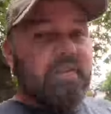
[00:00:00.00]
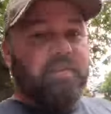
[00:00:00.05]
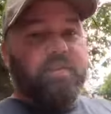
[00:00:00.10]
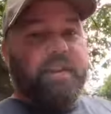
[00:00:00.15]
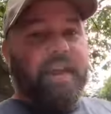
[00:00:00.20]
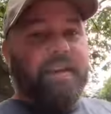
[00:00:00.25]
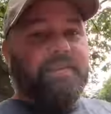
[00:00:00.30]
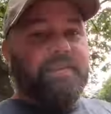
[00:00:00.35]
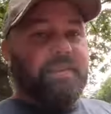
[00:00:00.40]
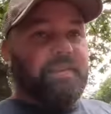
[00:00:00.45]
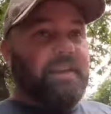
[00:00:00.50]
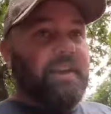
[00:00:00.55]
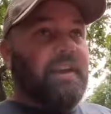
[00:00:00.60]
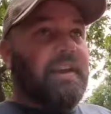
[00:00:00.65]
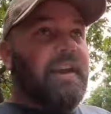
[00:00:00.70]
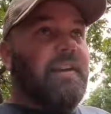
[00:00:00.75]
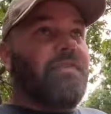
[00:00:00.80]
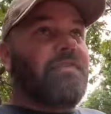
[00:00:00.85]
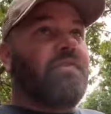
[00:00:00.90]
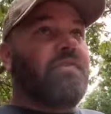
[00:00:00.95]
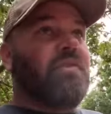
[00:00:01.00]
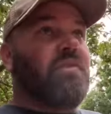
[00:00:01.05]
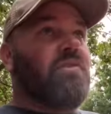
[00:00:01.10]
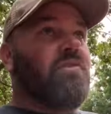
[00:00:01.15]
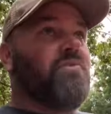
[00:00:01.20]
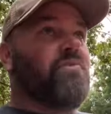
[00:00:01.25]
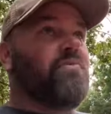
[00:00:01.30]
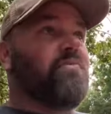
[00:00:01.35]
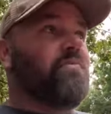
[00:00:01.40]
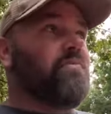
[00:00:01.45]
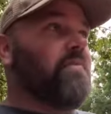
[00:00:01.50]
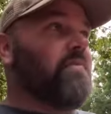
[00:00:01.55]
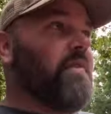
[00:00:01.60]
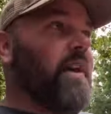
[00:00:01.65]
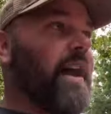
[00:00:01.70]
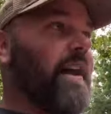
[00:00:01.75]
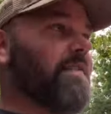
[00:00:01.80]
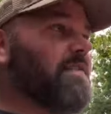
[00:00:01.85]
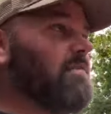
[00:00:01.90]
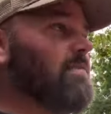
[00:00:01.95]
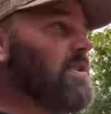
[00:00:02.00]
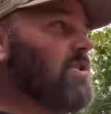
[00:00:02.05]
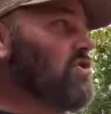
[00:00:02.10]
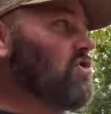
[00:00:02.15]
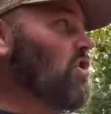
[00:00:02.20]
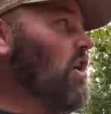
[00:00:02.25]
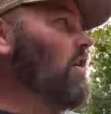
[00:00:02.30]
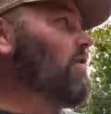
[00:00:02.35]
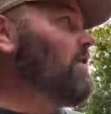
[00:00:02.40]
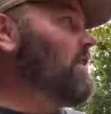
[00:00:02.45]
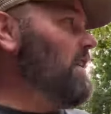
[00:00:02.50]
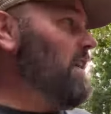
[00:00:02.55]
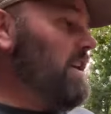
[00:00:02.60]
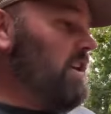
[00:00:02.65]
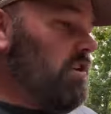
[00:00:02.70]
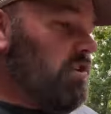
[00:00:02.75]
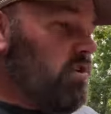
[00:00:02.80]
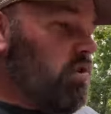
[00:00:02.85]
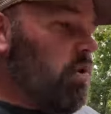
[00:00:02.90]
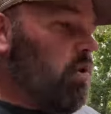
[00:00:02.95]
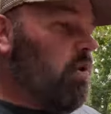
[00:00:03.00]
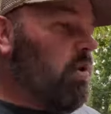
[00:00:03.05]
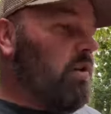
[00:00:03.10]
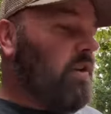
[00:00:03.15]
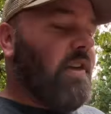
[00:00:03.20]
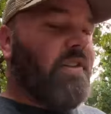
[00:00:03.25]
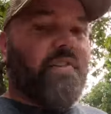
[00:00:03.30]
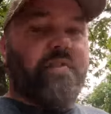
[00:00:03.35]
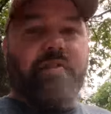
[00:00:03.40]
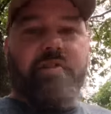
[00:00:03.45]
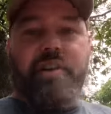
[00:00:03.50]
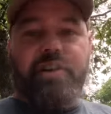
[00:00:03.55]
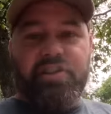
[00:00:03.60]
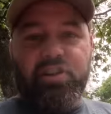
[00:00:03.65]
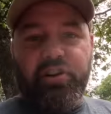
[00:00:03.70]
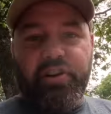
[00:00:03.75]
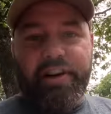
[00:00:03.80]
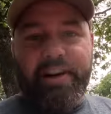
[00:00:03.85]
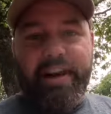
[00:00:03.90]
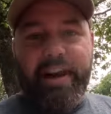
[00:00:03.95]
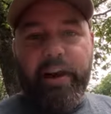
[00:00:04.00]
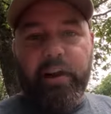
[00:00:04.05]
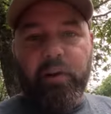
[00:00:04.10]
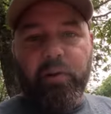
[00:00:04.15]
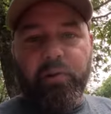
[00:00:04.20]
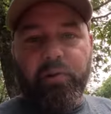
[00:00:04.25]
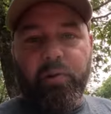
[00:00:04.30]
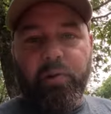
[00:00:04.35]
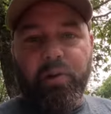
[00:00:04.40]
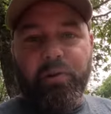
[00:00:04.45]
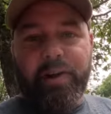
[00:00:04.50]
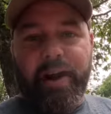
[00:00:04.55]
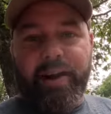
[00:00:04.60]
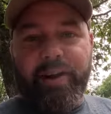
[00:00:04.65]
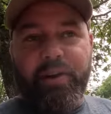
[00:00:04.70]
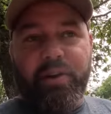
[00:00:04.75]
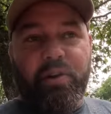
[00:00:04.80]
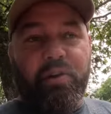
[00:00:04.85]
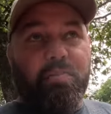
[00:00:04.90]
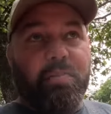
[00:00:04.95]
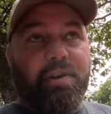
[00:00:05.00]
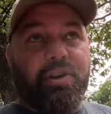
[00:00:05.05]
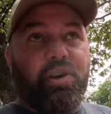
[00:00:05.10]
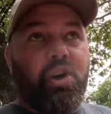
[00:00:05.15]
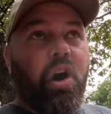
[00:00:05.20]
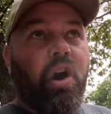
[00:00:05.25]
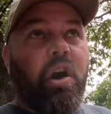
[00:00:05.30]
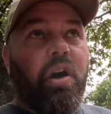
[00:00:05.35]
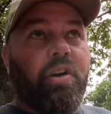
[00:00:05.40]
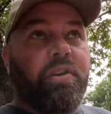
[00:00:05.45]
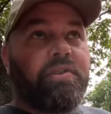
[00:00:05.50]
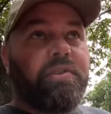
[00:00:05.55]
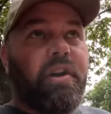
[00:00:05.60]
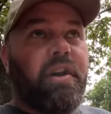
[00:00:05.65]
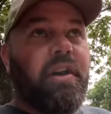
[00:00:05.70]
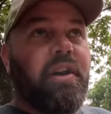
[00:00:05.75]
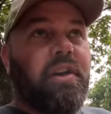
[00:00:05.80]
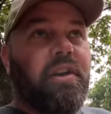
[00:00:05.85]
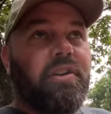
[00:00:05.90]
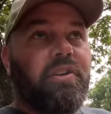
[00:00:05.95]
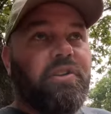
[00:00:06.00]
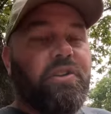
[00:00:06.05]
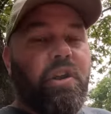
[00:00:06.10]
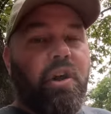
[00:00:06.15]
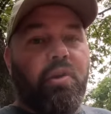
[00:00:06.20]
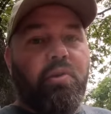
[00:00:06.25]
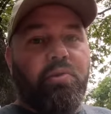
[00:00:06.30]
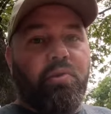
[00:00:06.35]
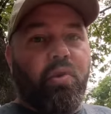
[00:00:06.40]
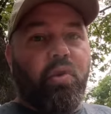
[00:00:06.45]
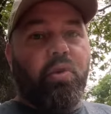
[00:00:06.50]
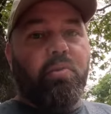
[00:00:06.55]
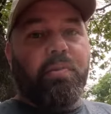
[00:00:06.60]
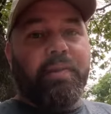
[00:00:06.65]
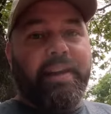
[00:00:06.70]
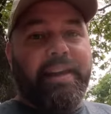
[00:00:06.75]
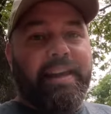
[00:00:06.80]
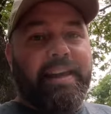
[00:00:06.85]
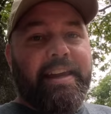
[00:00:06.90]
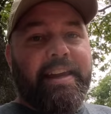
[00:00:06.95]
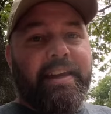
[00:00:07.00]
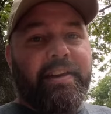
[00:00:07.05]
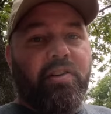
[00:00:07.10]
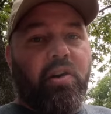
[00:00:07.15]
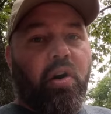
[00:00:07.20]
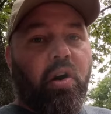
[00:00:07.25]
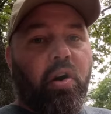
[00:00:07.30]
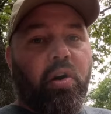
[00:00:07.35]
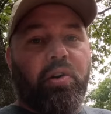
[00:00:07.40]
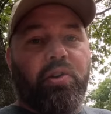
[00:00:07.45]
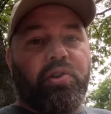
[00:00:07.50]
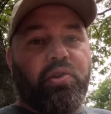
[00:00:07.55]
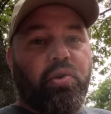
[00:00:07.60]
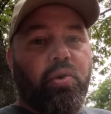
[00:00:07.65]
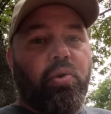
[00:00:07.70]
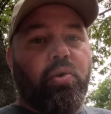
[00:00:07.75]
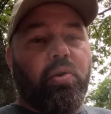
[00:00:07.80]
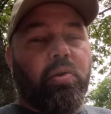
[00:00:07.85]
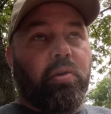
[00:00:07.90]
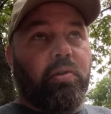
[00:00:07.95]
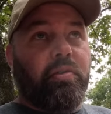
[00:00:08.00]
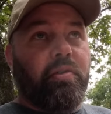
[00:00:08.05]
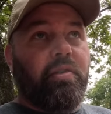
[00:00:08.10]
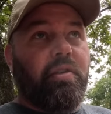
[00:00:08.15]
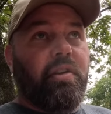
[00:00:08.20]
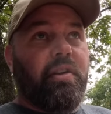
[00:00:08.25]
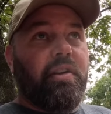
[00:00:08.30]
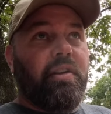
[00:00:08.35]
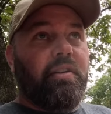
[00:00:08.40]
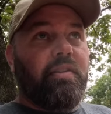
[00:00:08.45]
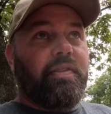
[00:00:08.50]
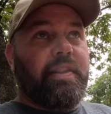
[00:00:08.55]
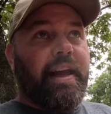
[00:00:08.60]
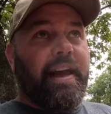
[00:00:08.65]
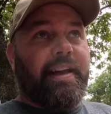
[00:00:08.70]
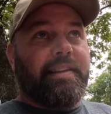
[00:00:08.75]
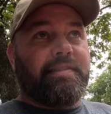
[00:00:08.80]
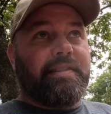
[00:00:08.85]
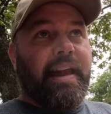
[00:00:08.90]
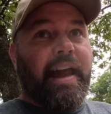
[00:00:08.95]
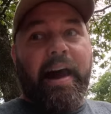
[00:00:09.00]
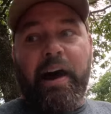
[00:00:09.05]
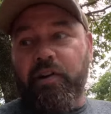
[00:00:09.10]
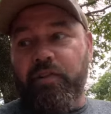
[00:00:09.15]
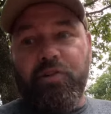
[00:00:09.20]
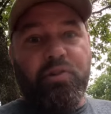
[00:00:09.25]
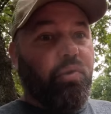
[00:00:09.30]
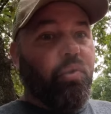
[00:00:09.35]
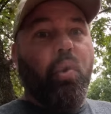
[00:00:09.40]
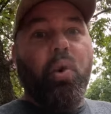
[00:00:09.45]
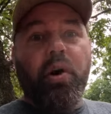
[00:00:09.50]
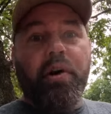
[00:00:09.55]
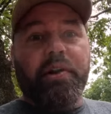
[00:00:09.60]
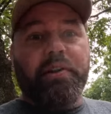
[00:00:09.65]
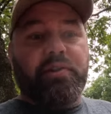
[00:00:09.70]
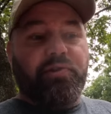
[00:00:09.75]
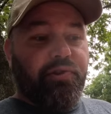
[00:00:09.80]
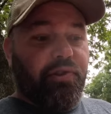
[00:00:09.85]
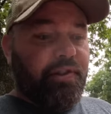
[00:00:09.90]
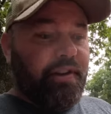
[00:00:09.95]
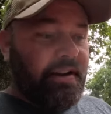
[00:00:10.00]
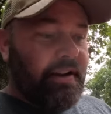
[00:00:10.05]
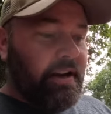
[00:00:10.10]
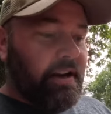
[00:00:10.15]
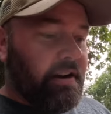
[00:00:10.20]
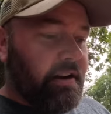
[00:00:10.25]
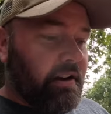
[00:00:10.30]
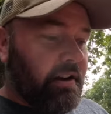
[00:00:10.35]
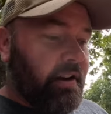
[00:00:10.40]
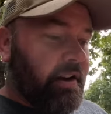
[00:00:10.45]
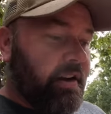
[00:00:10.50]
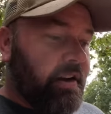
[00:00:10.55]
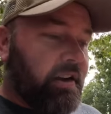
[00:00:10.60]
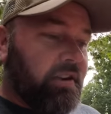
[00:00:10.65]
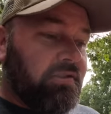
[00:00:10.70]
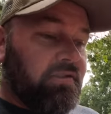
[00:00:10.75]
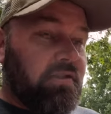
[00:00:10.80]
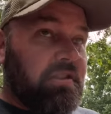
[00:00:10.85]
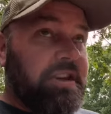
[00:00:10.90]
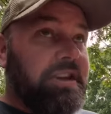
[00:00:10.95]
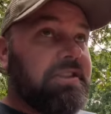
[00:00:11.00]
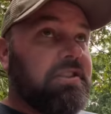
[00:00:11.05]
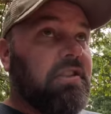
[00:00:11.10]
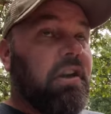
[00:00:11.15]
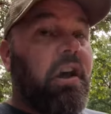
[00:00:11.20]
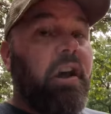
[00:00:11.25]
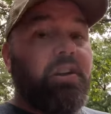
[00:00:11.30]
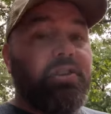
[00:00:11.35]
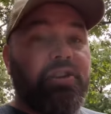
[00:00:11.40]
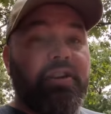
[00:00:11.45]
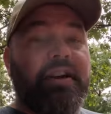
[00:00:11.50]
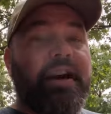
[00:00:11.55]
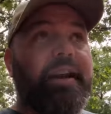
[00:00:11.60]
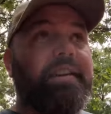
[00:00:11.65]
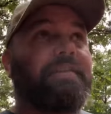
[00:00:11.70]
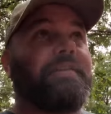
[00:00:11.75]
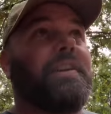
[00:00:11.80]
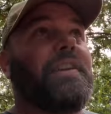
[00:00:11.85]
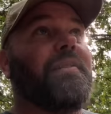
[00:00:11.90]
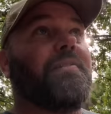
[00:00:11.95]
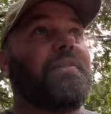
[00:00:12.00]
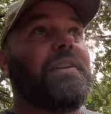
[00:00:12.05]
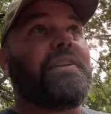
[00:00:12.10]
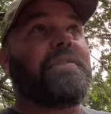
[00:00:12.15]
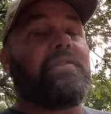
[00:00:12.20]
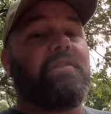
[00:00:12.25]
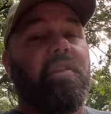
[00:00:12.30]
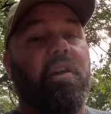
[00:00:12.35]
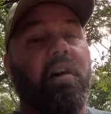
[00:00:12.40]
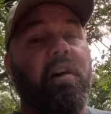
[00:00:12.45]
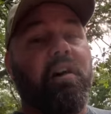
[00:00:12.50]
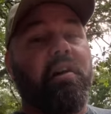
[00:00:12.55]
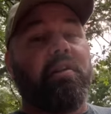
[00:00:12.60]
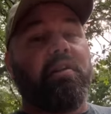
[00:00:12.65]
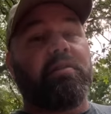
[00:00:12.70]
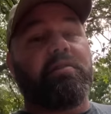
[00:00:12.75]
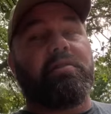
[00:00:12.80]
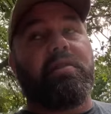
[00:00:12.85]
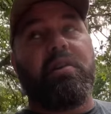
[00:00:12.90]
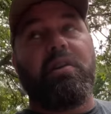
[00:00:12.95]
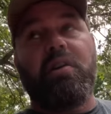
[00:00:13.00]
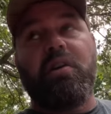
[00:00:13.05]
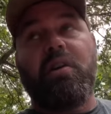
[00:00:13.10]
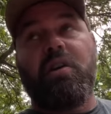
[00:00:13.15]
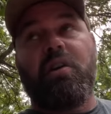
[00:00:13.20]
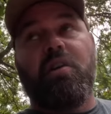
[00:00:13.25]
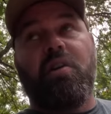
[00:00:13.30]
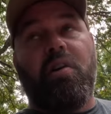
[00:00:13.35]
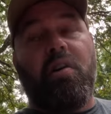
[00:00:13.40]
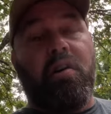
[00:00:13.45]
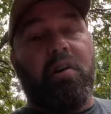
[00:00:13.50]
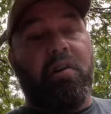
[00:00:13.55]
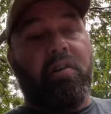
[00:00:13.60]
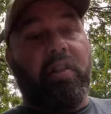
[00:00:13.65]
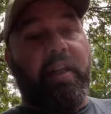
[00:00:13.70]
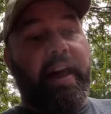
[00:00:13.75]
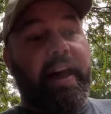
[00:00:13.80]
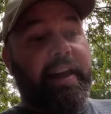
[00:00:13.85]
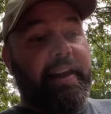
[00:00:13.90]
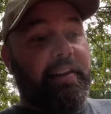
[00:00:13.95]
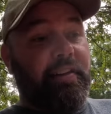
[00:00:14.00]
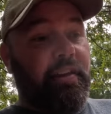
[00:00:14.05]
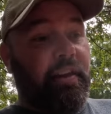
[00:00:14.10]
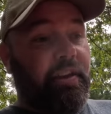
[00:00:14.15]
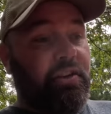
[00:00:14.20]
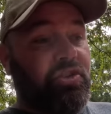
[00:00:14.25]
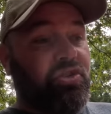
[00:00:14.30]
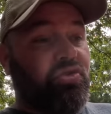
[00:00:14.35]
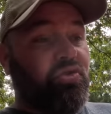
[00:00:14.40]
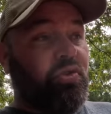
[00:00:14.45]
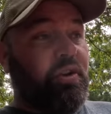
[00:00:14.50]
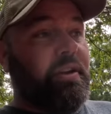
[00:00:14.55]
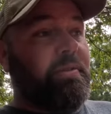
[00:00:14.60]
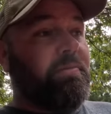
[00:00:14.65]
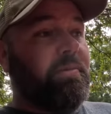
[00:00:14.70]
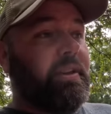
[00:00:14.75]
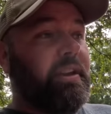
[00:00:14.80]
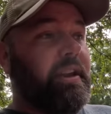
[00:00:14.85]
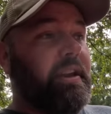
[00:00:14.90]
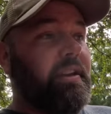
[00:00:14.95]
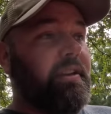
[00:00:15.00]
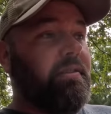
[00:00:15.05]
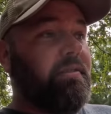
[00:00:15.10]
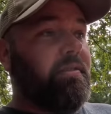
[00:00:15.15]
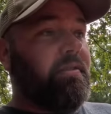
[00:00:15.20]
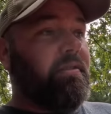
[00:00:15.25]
So that's the thing. You have to be starving to eat corn, other than unless you're a deer or a raccoon. But dogs don't normally eat hard corn. That's out in the woods for the deer. So these dogs, you guys seen them, these dogs are like extremely,